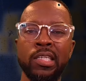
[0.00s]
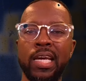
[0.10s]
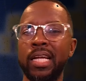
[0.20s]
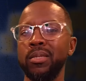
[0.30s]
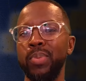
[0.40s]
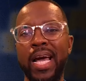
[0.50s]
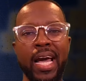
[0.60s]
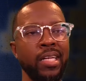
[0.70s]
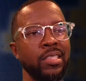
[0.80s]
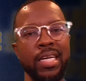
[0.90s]
he had to
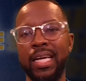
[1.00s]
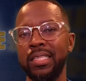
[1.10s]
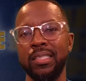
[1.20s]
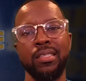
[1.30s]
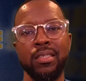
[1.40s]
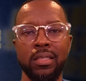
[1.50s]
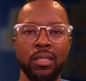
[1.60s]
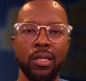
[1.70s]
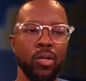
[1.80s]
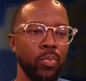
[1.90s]
pass, he had
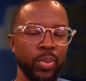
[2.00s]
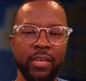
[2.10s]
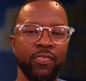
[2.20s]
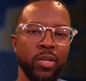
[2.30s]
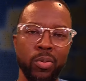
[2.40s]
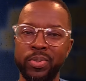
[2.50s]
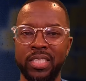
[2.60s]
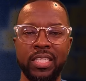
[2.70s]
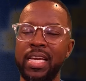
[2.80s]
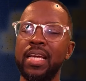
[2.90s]
to, play field position.